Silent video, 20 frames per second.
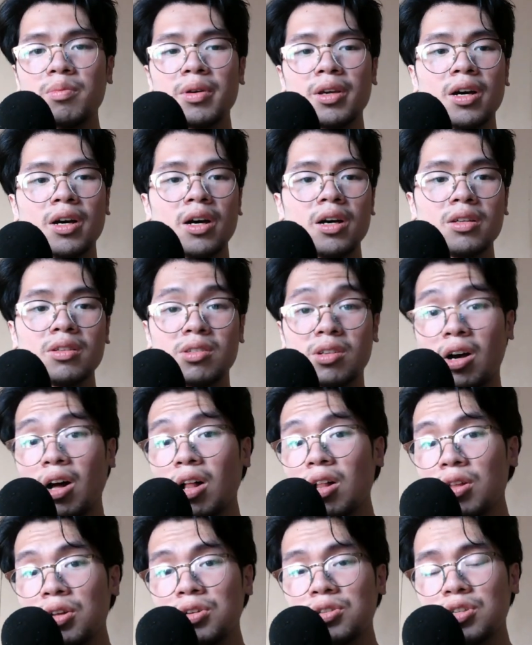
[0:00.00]
because
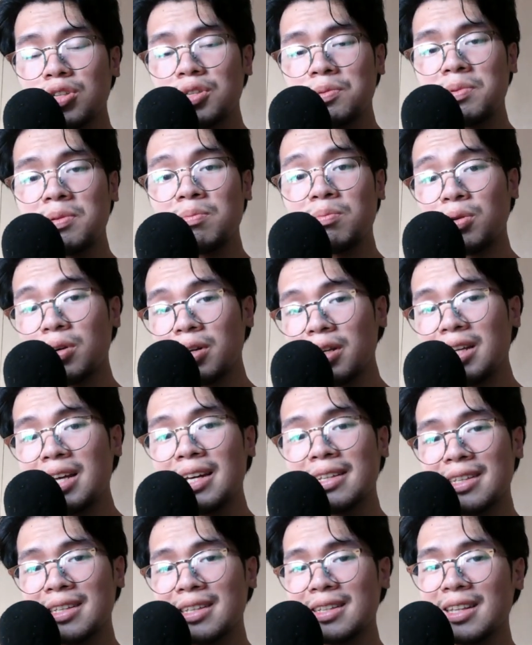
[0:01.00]
college has been pretty
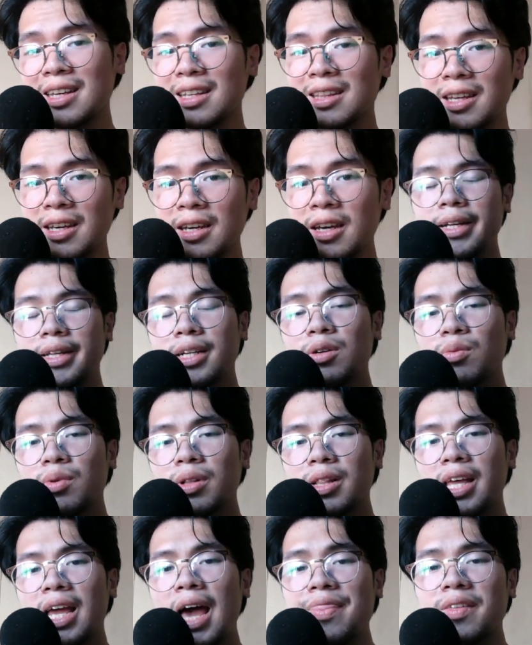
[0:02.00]
hectic lately. I didn't
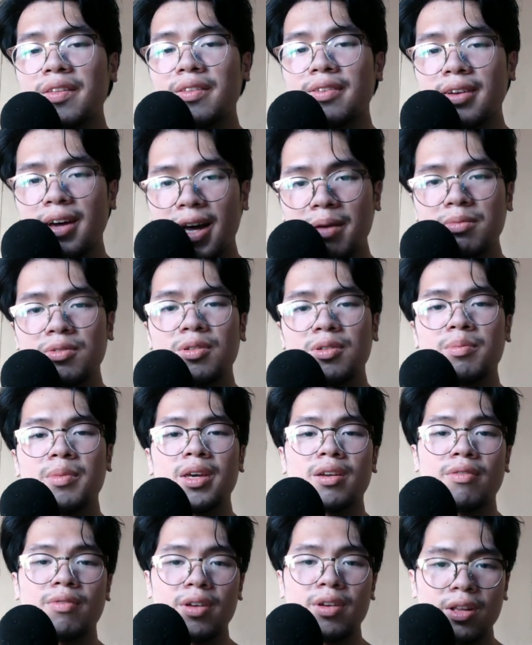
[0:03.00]
really have the time to
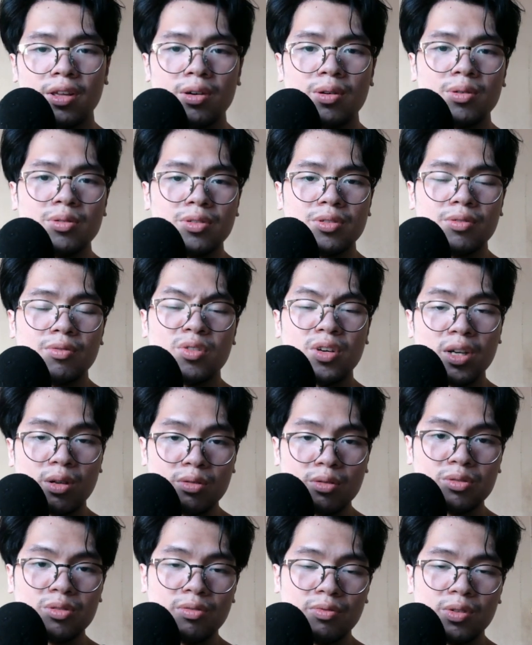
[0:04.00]
make videos and
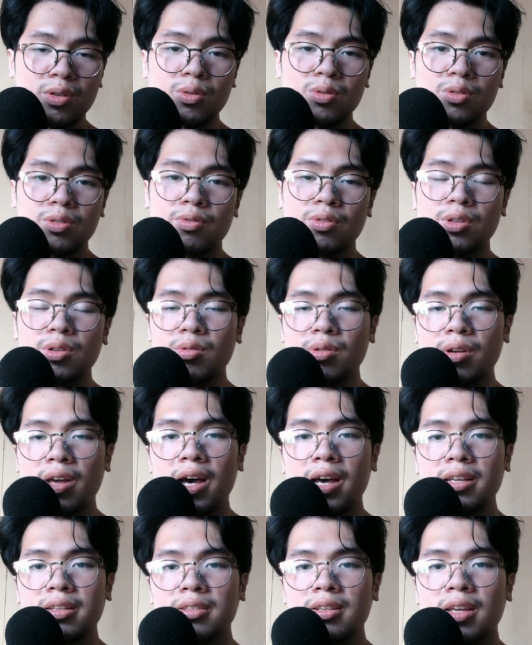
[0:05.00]
fragrance reviews for you
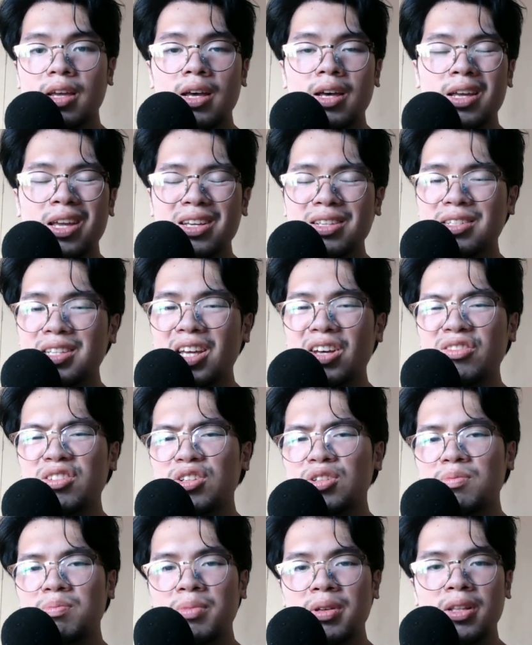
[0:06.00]
guys because I've
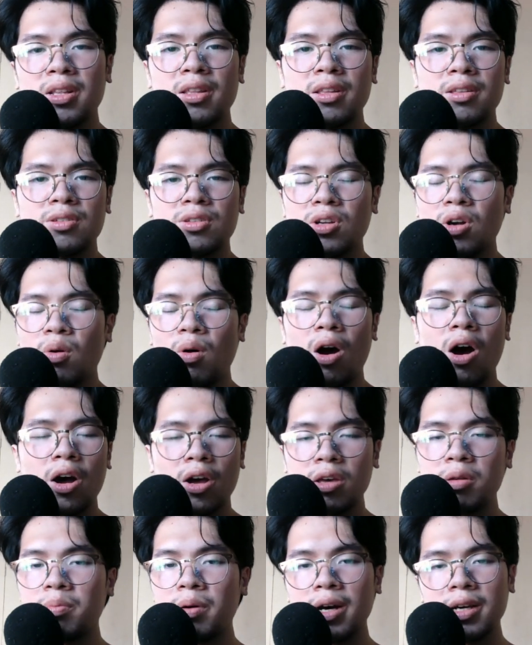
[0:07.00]
just been so
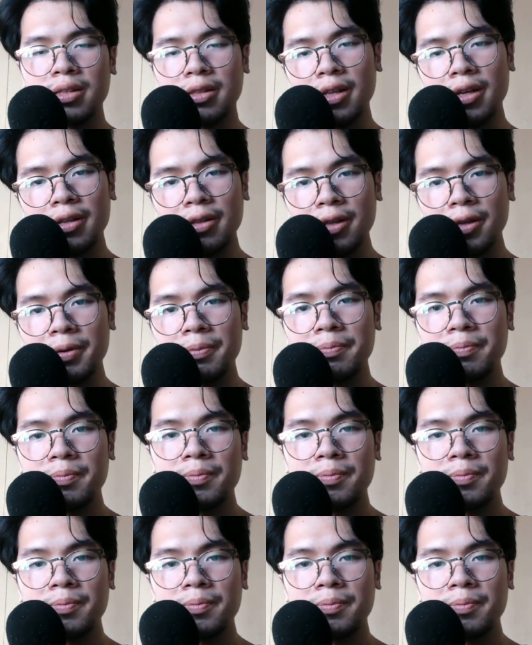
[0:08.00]
occupied lately.